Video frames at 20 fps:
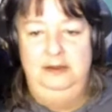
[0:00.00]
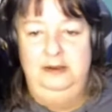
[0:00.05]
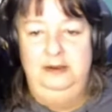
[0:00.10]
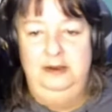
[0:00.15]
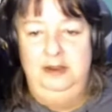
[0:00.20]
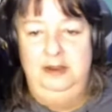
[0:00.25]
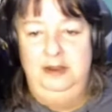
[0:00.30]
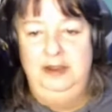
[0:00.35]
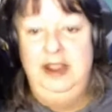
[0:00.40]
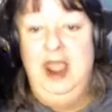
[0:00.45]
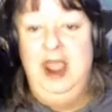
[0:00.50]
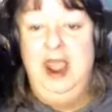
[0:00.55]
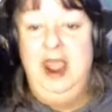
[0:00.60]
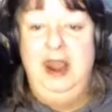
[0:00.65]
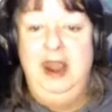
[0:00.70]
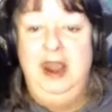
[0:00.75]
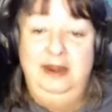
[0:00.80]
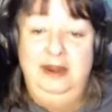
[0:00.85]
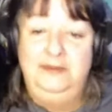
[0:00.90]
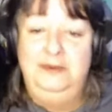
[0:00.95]
Yeah, I
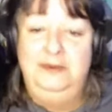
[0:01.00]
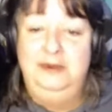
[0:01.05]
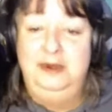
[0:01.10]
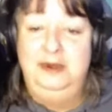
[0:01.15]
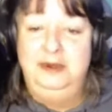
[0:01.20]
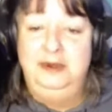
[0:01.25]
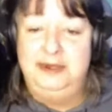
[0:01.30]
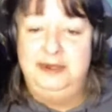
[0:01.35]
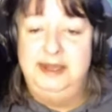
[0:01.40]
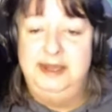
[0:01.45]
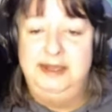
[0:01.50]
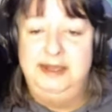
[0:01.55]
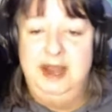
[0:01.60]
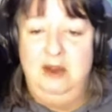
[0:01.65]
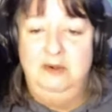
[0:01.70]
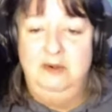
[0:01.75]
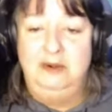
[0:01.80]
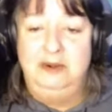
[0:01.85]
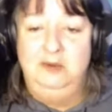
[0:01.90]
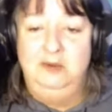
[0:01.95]
live 6
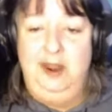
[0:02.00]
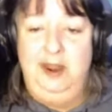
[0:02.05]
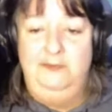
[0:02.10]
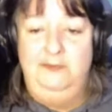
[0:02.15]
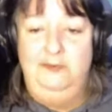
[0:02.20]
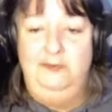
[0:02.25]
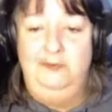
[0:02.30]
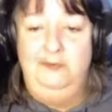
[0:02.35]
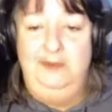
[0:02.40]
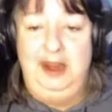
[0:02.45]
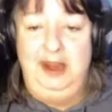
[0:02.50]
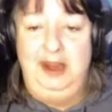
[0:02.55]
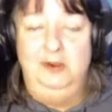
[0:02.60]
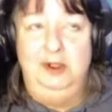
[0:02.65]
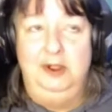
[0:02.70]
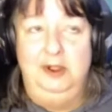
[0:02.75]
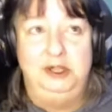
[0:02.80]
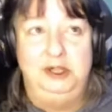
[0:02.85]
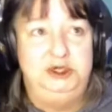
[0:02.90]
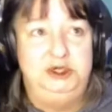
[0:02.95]
hours away from
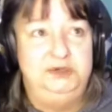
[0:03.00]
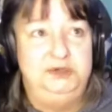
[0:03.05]
Anchorage.